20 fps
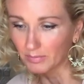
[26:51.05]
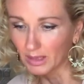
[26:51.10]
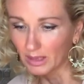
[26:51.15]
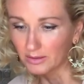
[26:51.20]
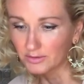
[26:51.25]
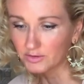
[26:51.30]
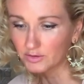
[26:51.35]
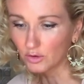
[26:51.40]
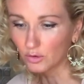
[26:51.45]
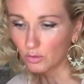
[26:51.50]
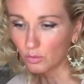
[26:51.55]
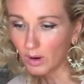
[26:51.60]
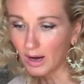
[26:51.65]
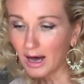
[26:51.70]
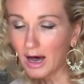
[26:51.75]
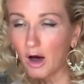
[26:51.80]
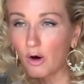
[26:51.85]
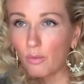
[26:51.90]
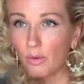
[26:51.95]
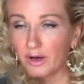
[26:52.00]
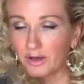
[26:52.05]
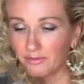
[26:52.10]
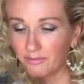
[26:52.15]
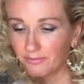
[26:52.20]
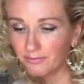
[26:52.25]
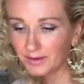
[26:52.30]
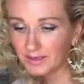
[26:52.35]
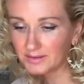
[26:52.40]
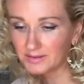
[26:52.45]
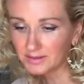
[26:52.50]
So how I
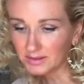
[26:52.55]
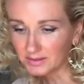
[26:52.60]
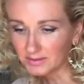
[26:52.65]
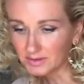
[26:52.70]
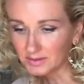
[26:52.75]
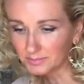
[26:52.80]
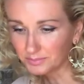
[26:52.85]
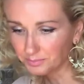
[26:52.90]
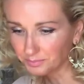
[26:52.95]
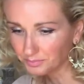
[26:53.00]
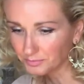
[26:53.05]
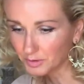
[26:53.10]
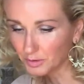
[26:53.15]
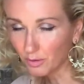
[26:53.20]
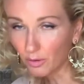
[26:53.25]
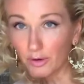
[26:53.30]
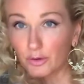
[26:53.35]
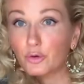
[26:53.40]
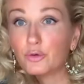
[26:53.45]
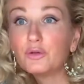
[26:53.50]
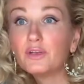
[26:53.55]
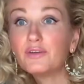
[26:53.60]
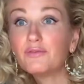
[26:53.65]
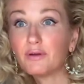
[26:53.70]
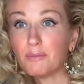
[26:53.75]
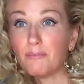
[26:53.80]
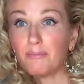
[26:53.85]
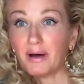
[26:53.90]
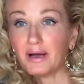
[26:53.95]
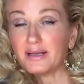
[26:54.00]
fixed this, you know, I couldn't
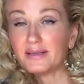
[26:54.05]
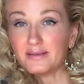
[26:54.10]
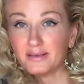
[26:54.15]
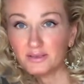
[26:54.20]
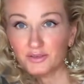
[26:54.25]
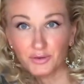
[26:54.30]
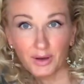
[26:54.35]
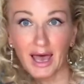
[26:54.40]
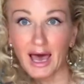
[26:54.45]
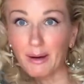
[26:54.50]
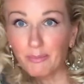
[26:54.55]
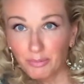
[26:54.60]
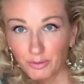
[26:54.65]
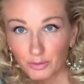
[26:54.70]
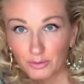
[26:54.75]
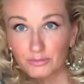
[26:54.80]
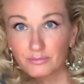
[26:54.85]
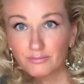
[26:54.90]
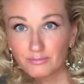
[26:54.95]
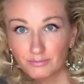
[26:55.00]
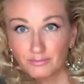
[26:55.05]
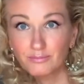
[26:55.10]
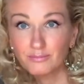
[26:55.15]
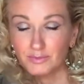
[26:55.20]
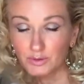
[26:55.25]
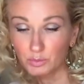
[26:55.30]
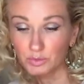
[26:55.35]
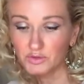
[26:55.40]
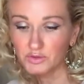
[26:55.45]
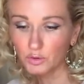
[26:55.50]
even bite into apple.
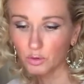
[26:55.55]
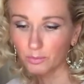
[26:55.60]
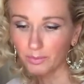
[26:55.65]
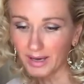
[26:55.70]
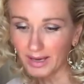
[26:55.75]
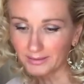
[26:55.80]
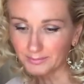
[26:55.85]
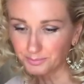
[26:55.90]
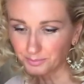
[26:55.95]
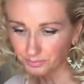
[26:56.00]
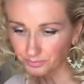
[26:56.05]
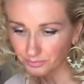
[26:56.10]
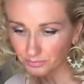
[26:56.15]
It was so bad.